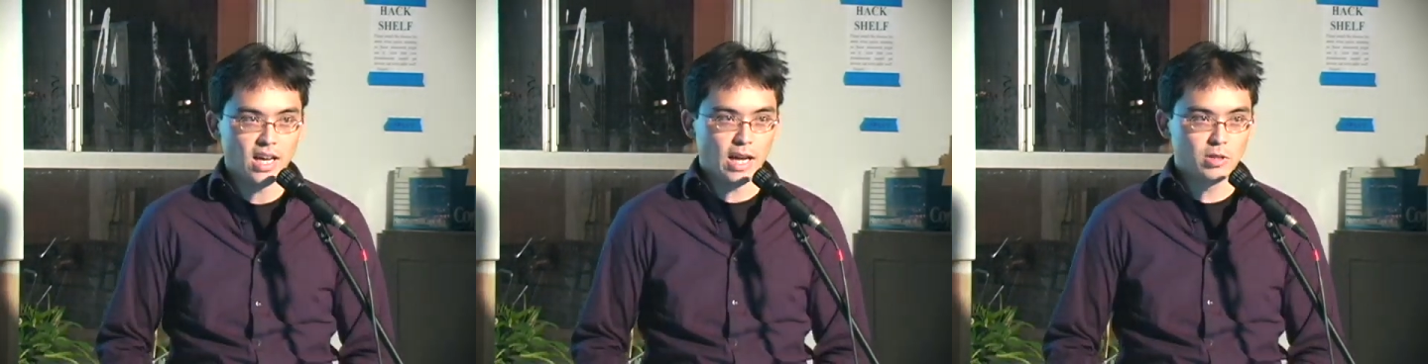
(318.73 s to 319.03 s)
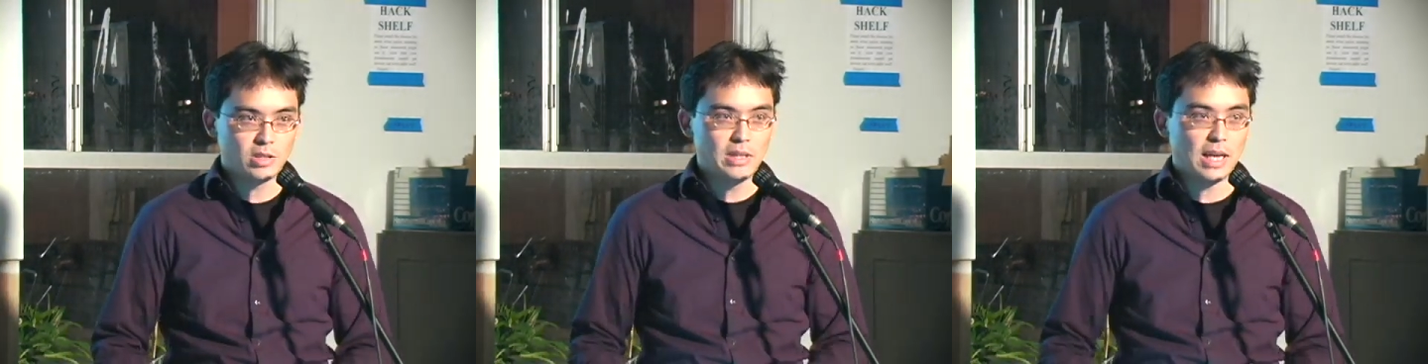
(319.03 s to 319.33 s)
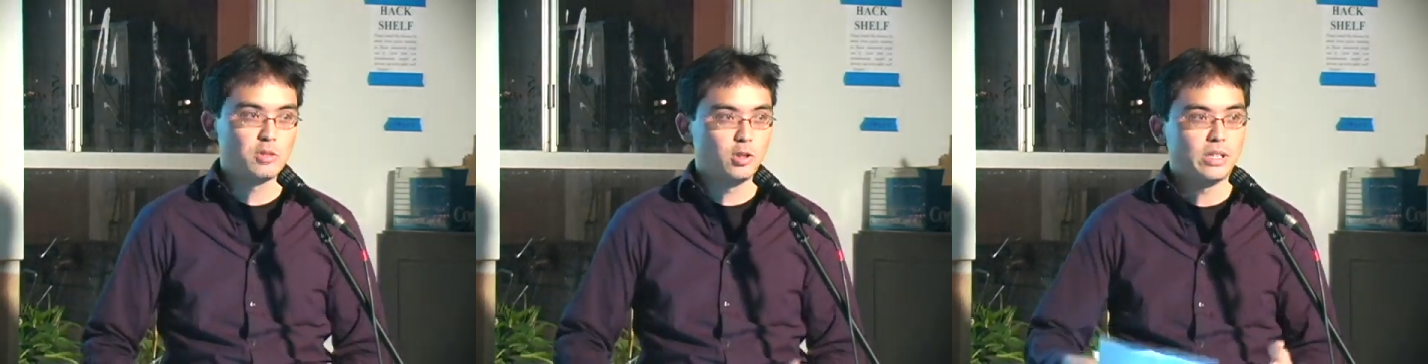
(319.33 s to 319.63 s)
I want it to be
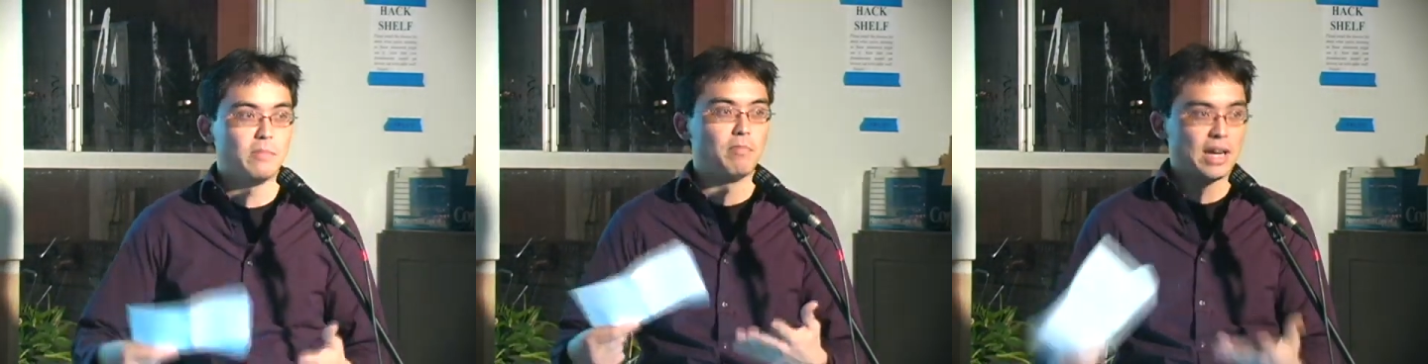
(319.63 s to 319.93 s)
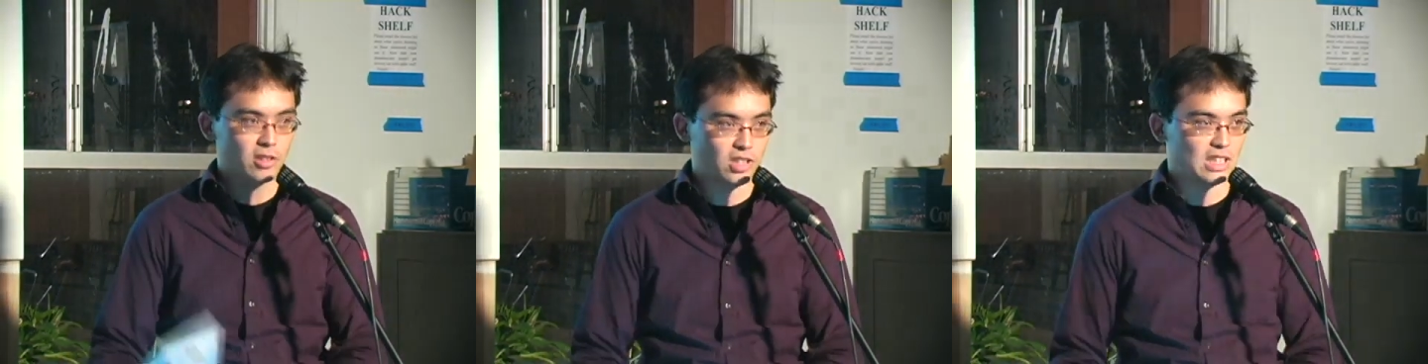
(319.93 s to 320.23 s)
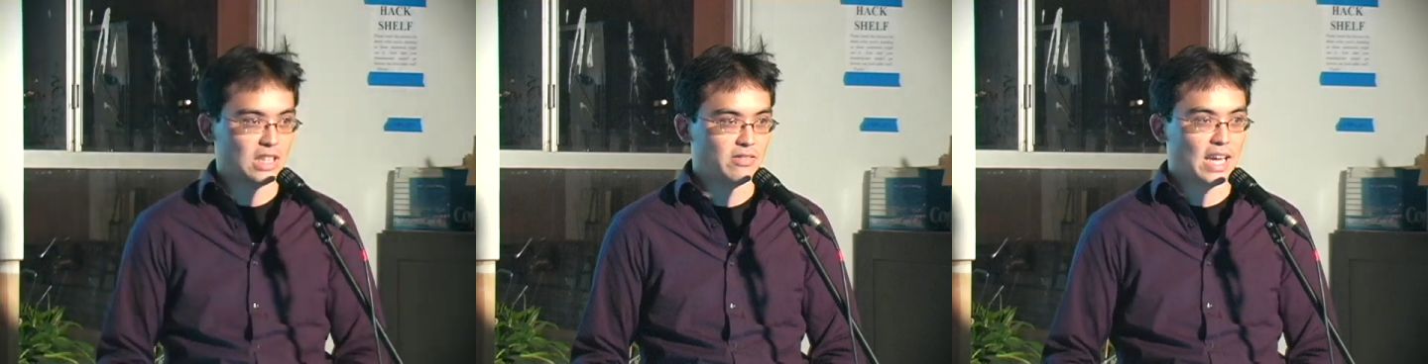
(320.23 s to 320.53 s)
absolutely
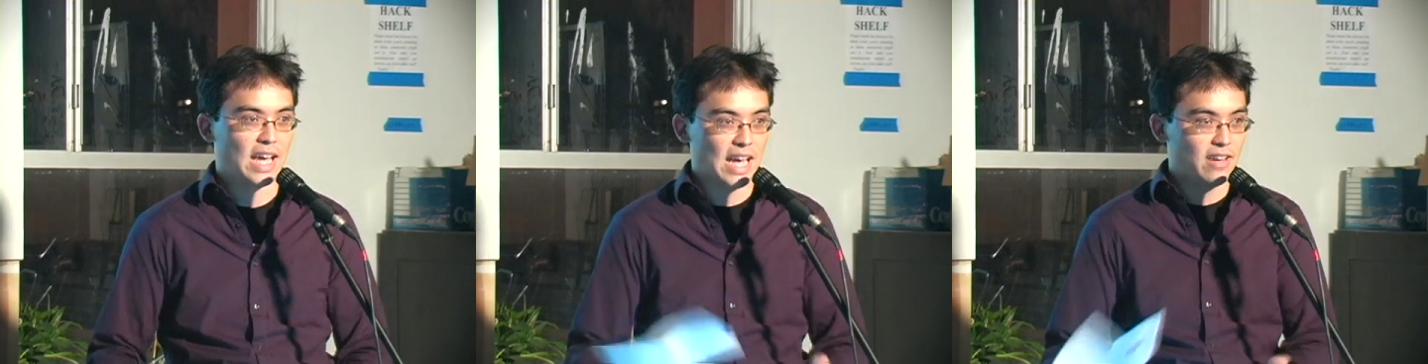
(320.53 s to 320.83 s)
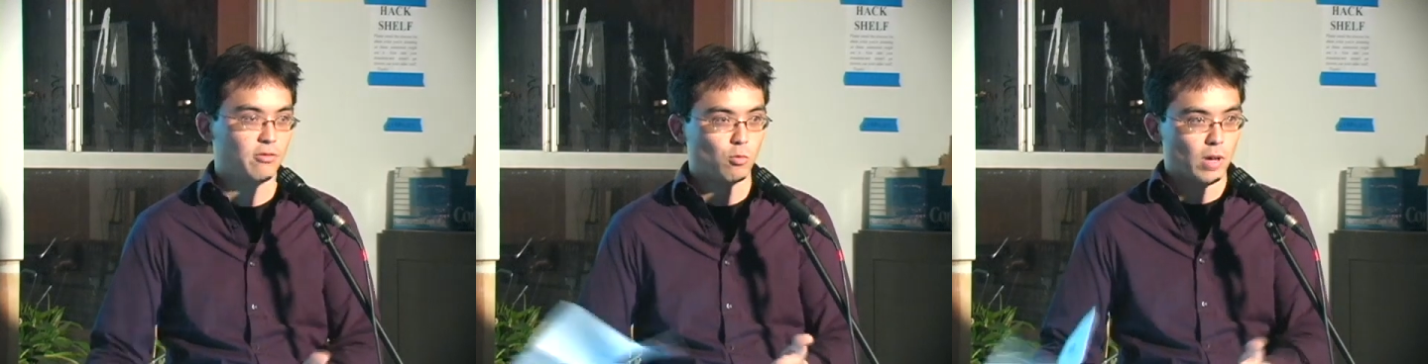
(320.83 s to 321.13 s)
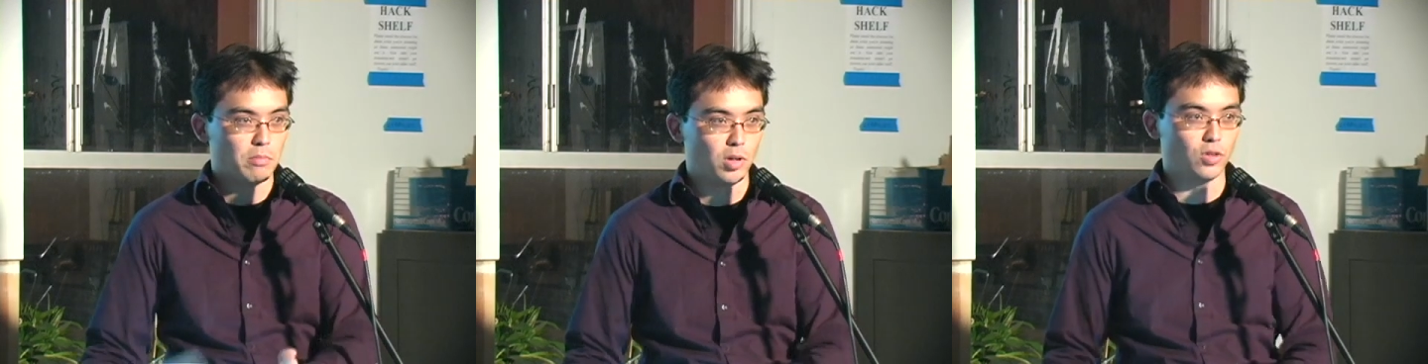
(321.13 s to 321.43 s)
embarrassing to even have
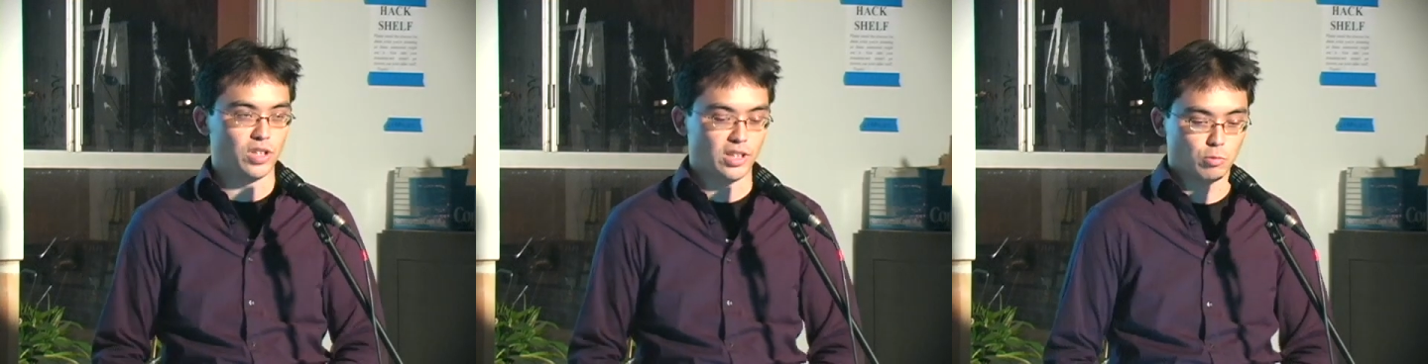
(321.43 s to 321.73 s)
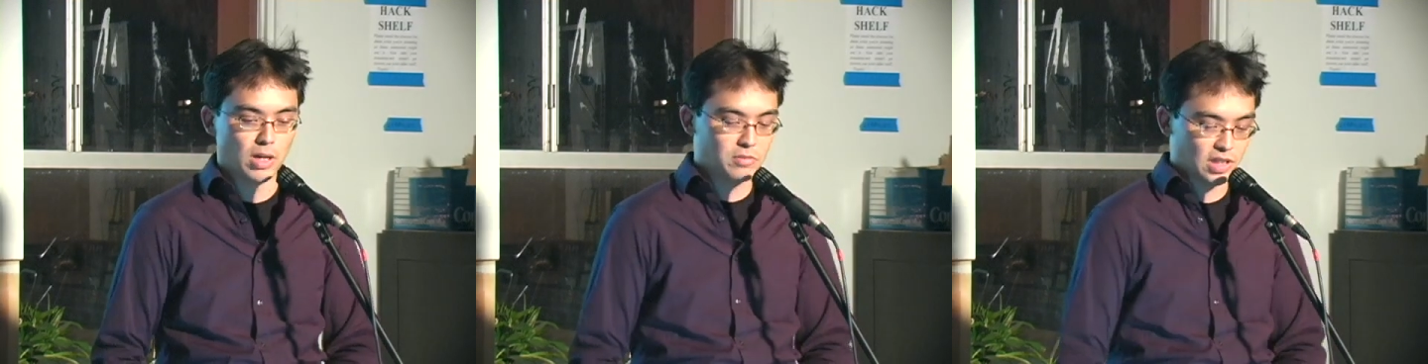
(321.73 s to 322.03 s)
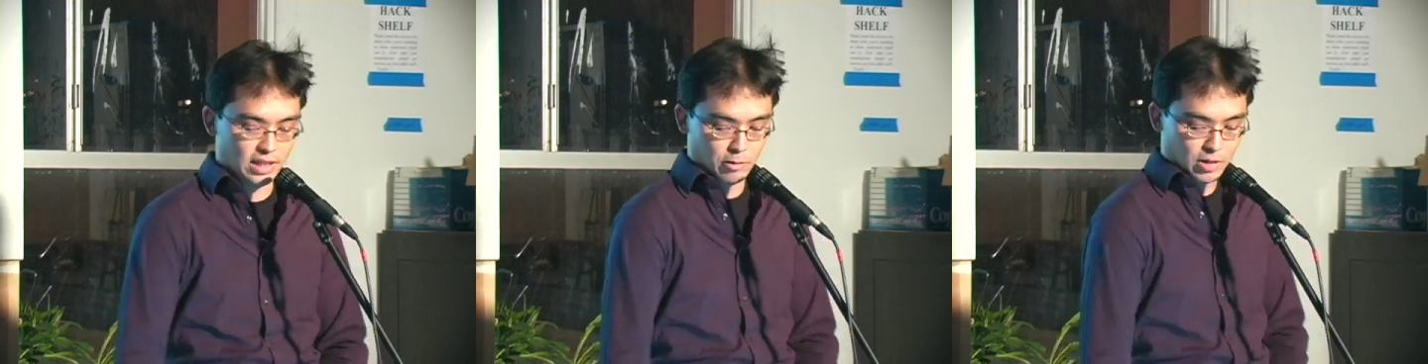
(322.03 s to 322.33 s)
web polls on your
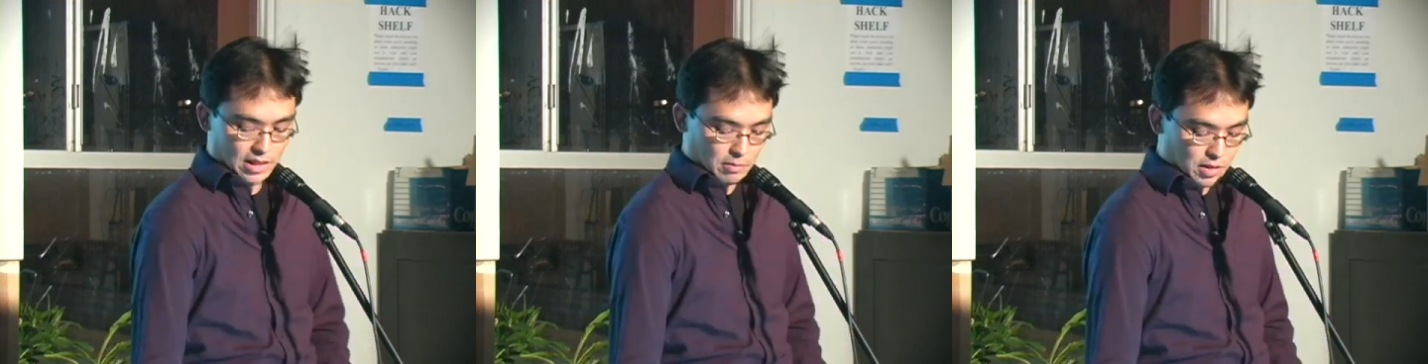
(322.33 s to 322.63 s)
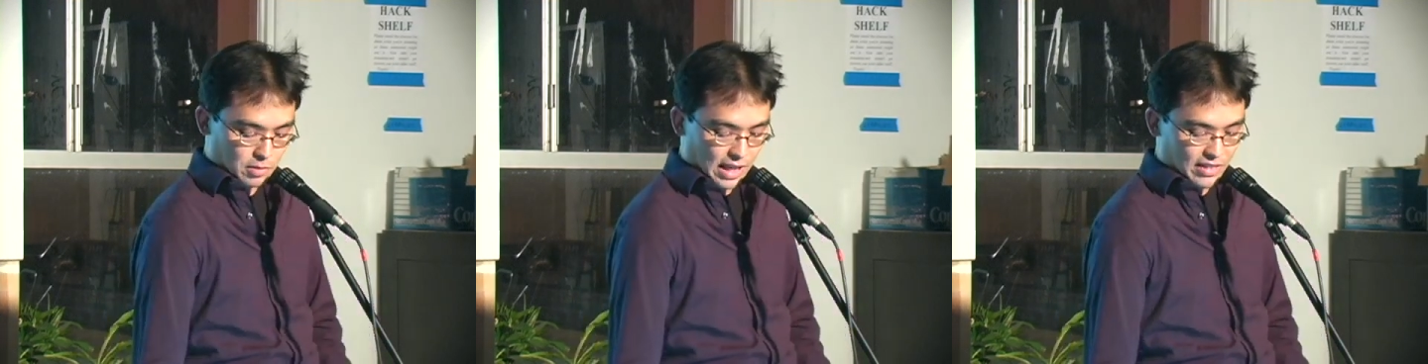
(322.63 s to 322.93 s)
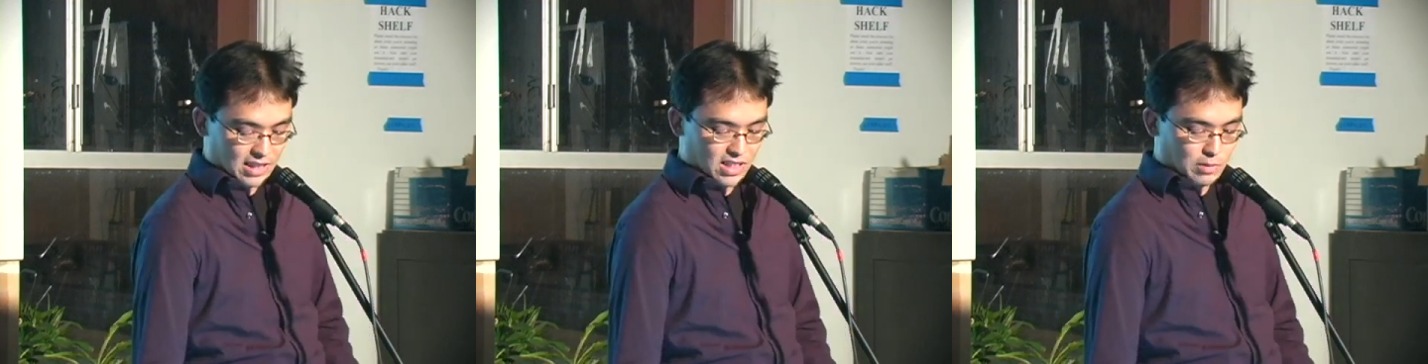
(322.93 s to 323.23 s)
website. I want them to have
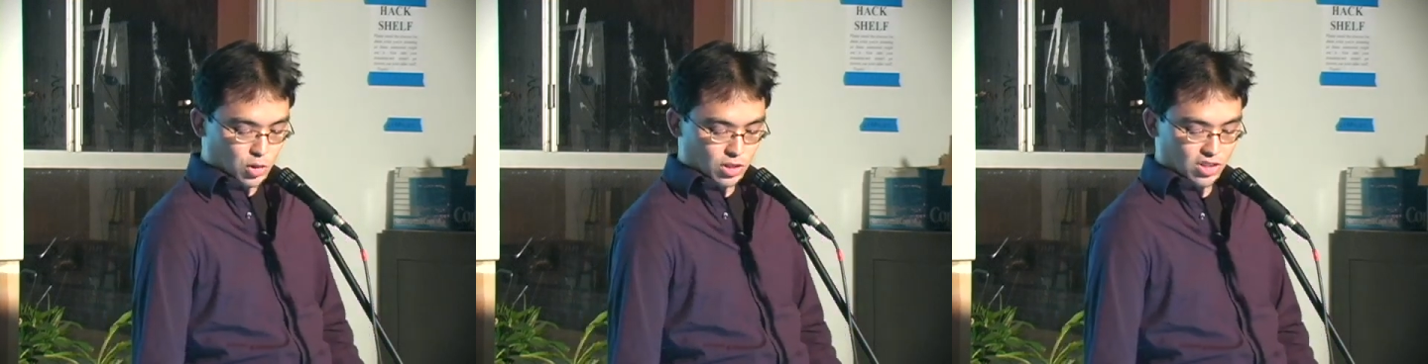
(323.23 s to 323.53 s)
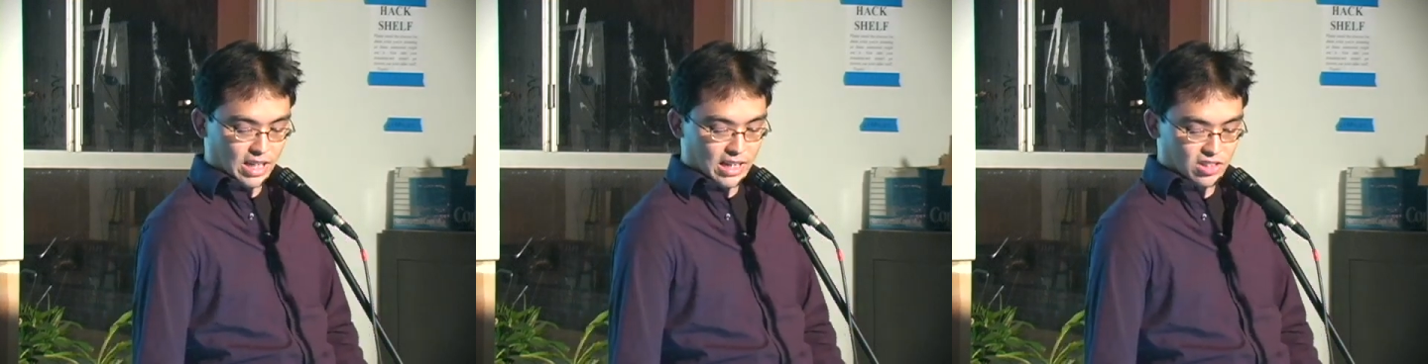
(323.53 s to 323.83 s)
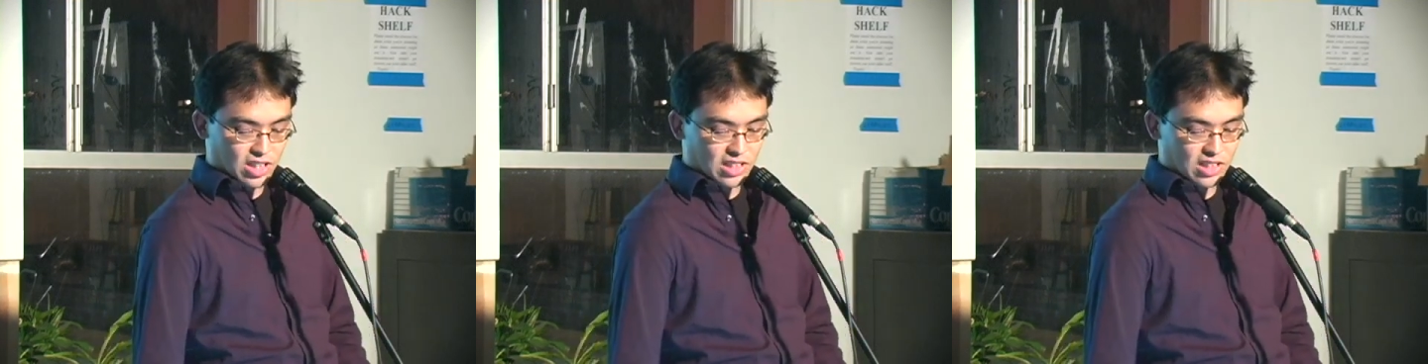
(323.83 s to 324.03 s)
that same sort of status